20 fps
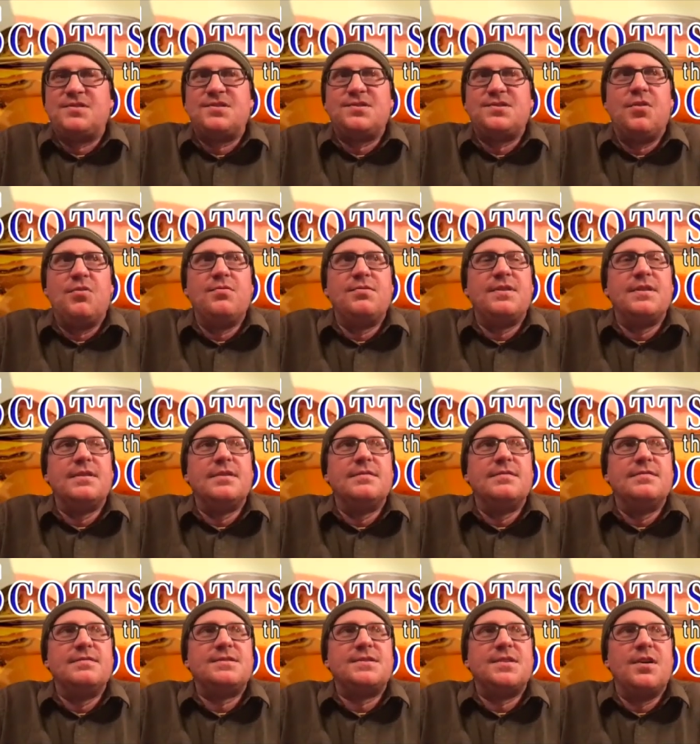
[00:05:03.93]
So
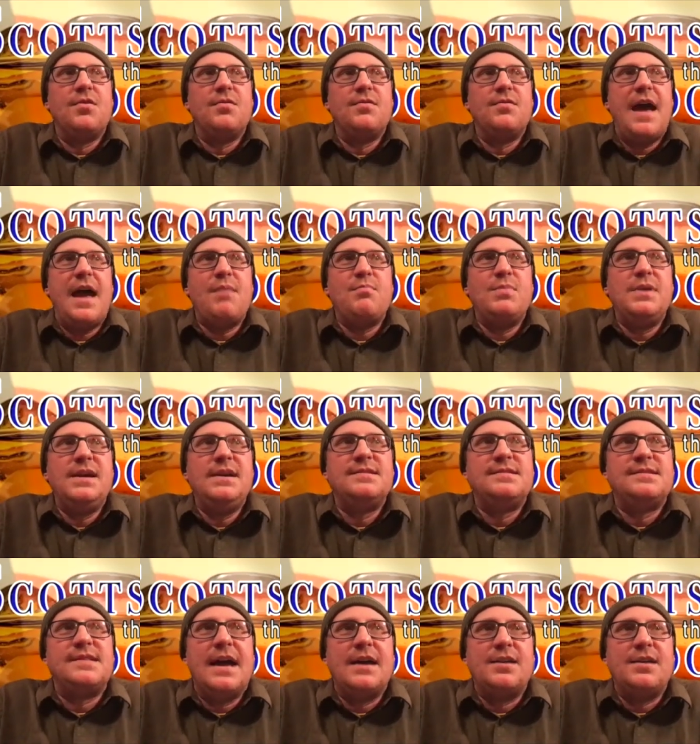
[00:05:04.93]
that
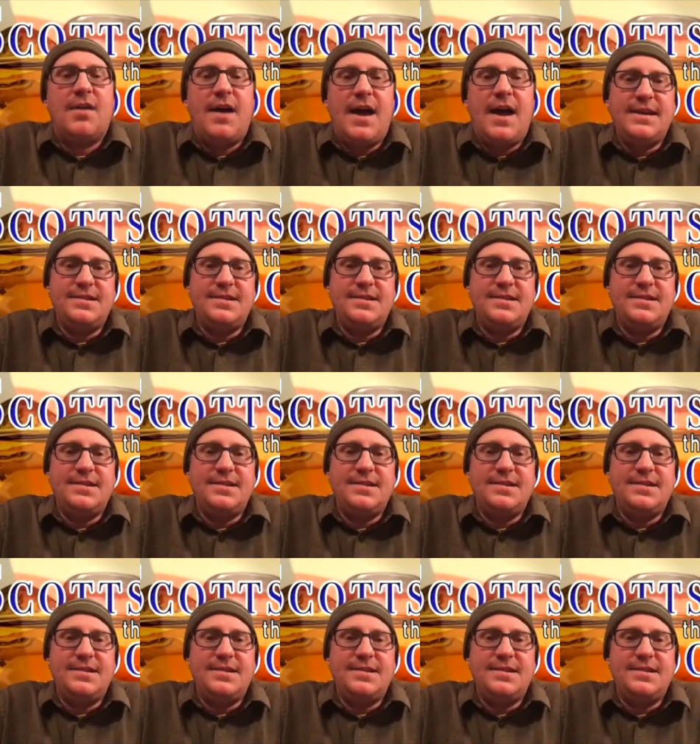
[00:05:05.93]
means that your